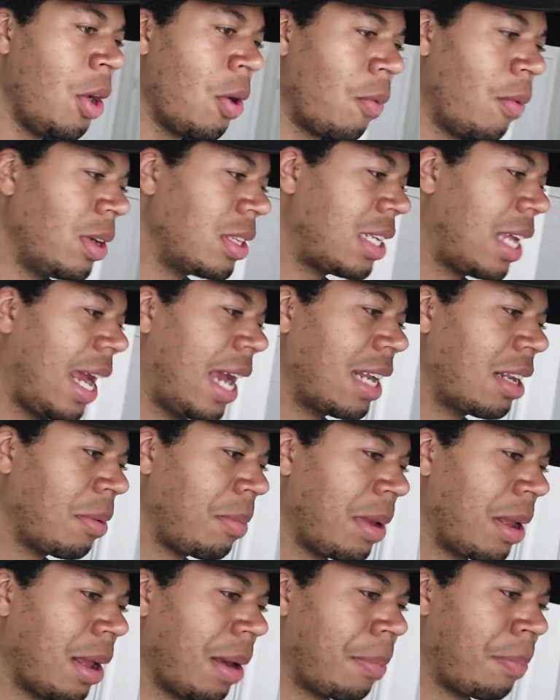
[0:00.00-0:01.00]
which had to
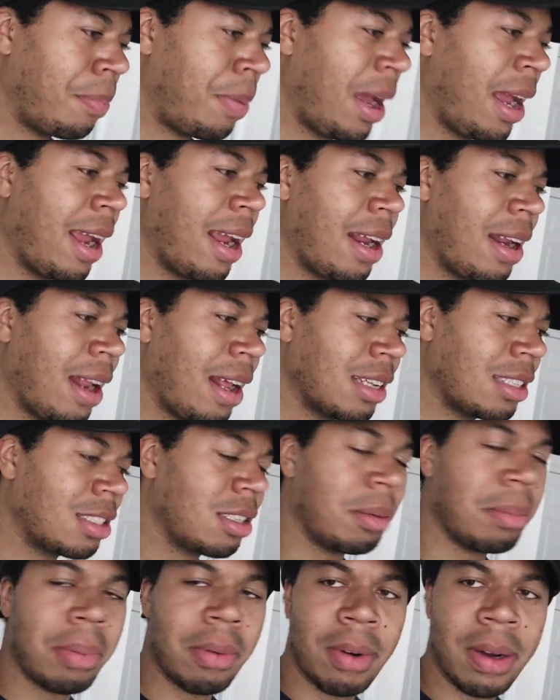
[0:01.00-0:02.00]
be a pain at
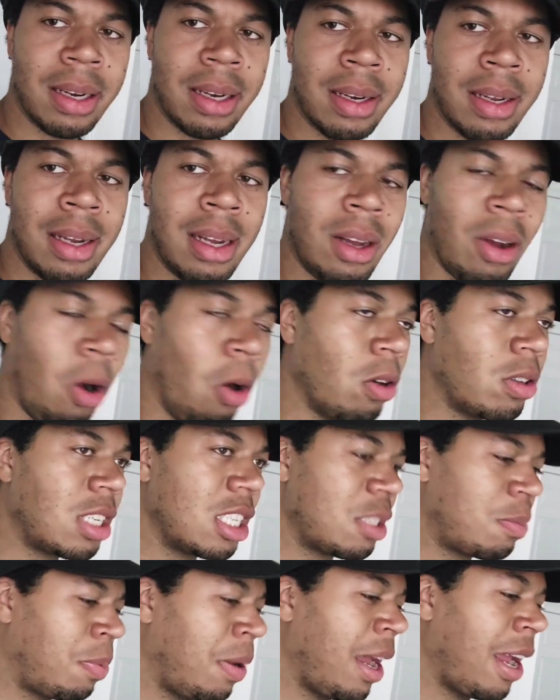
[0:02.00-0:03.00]
some point, or
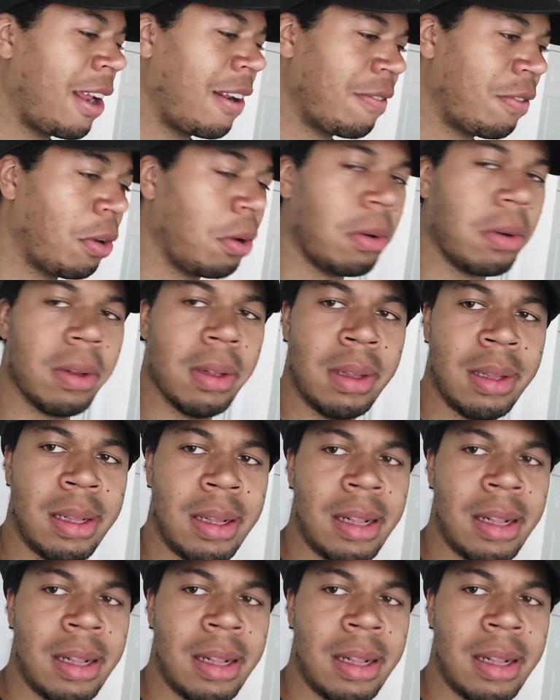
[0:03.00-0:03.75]
just painful.